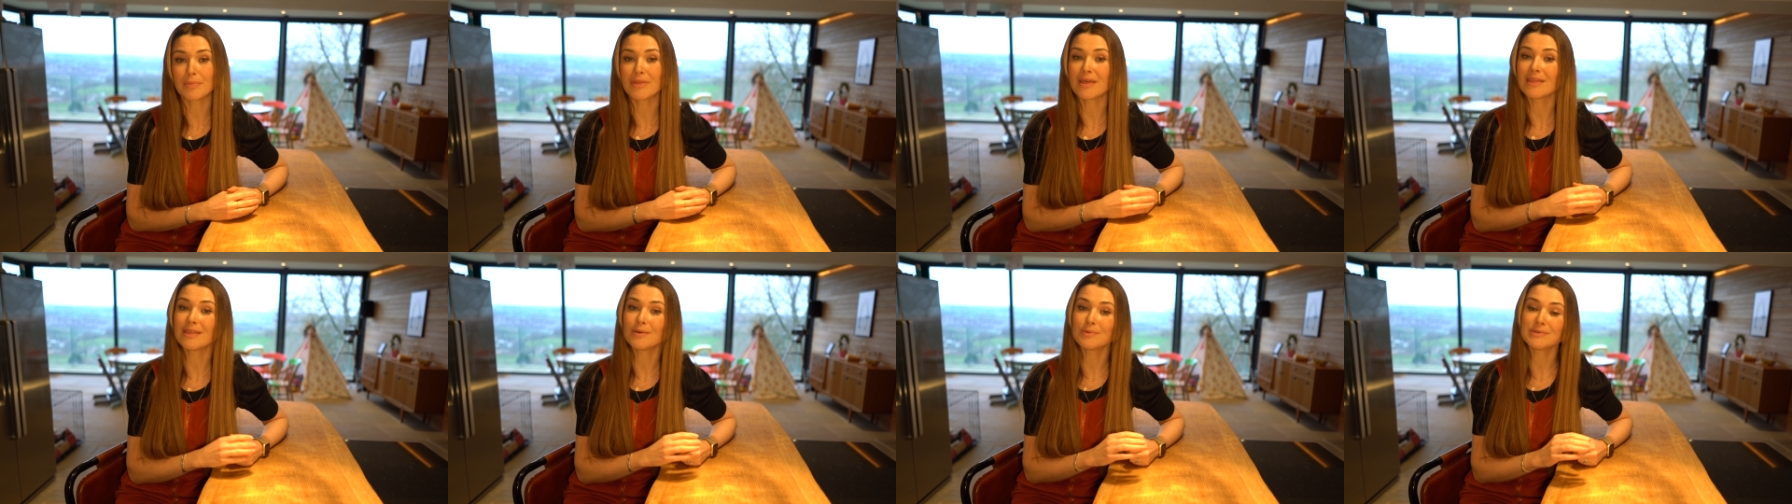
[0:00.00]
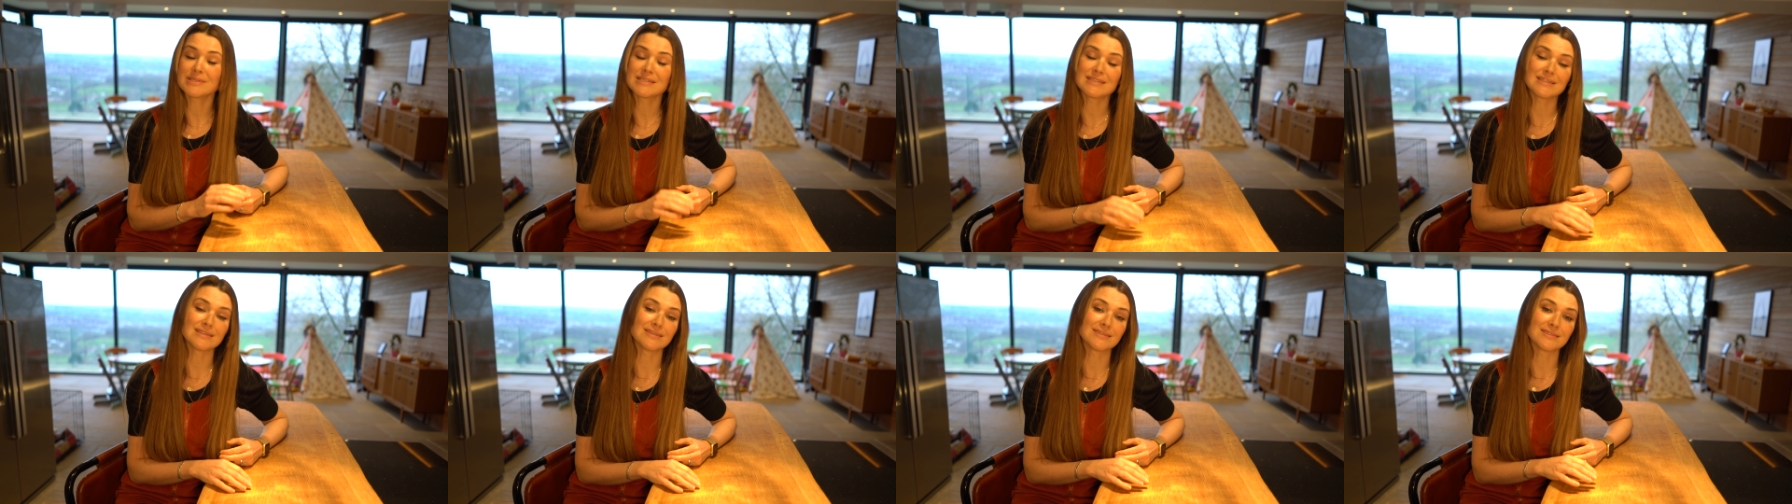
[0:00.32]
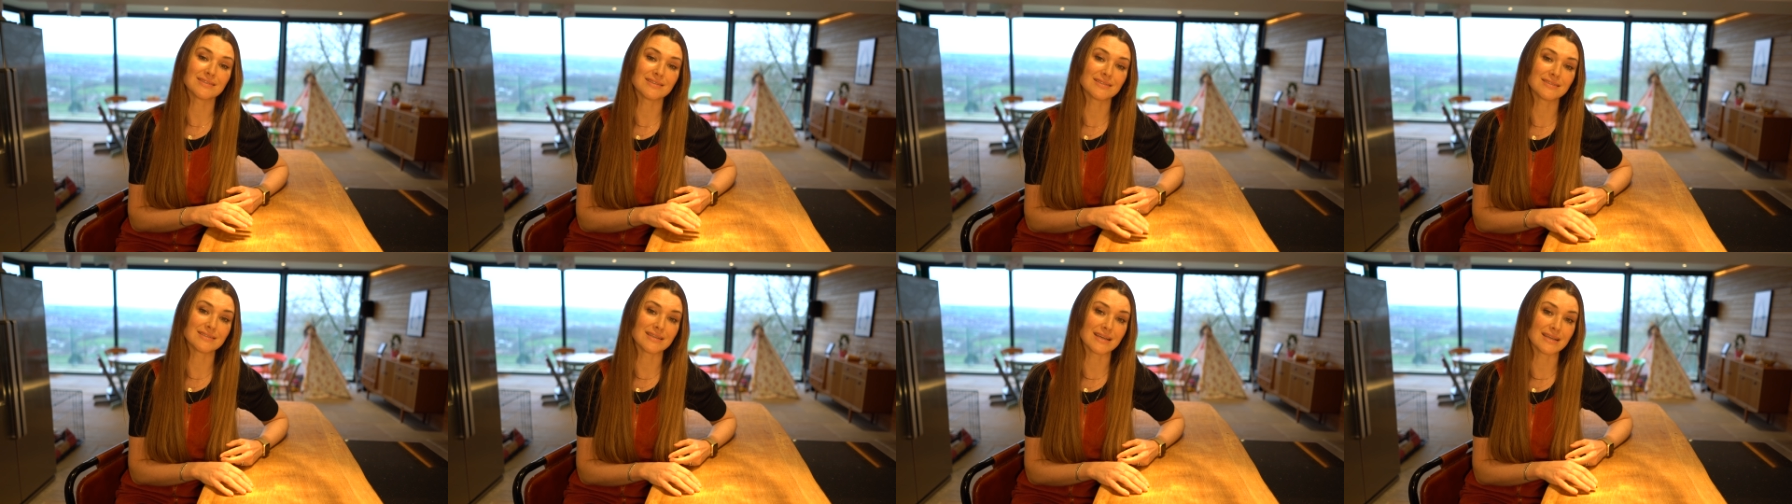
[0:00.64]
that there was still
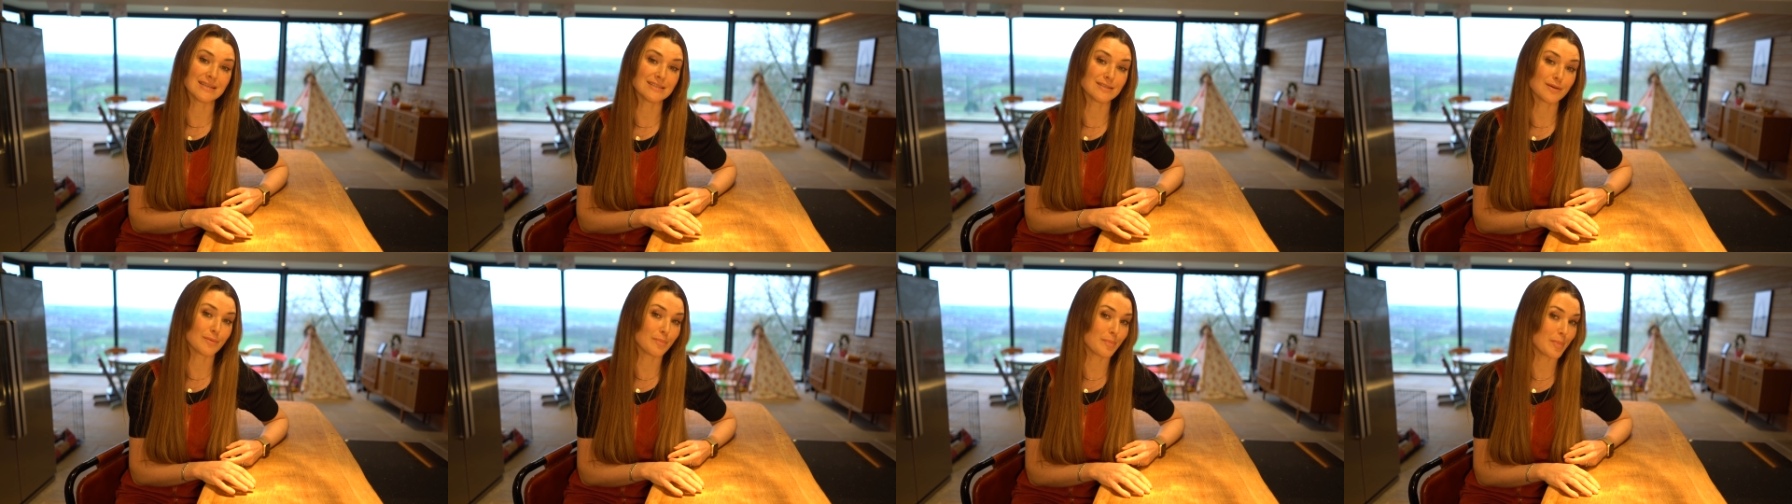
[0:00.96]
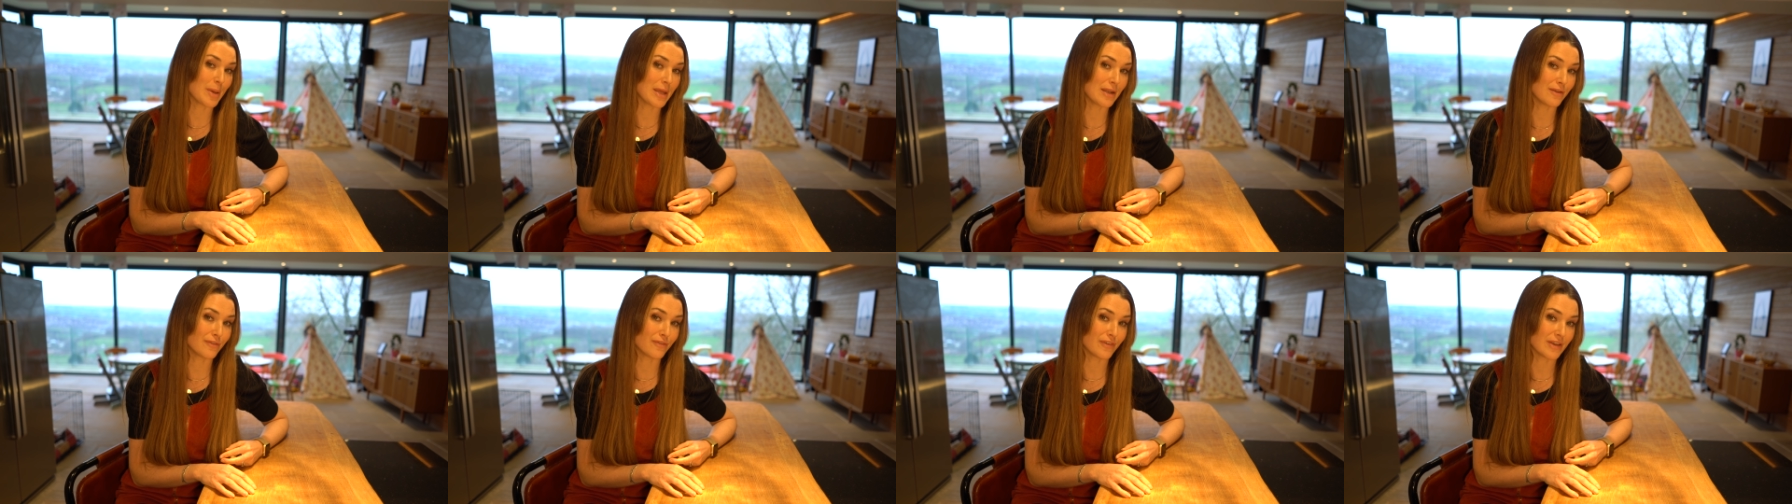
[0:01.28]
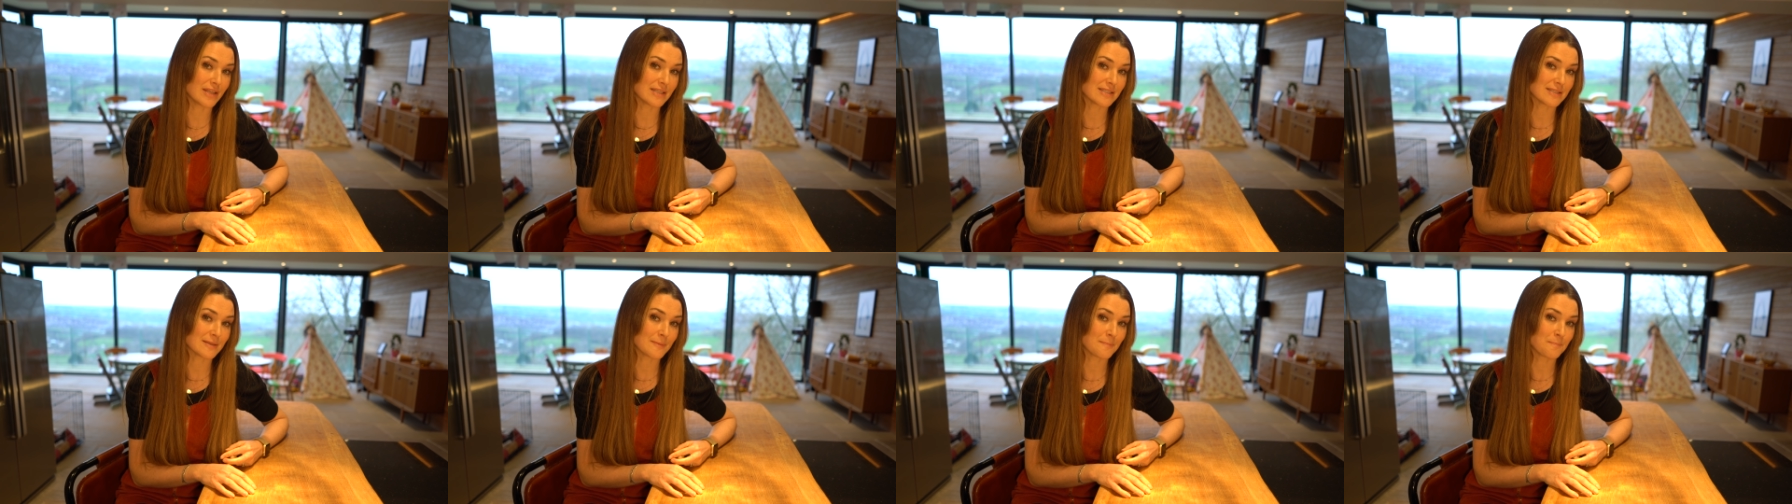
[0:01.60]
sustained
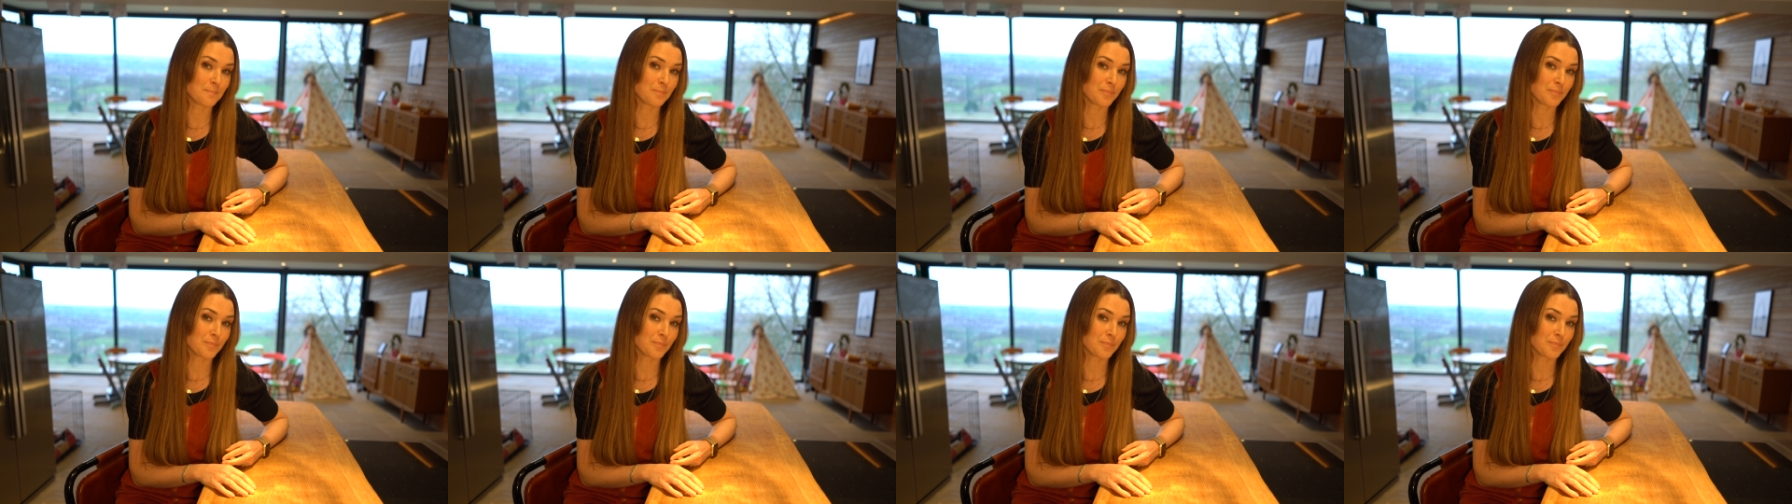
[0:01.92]
benefit.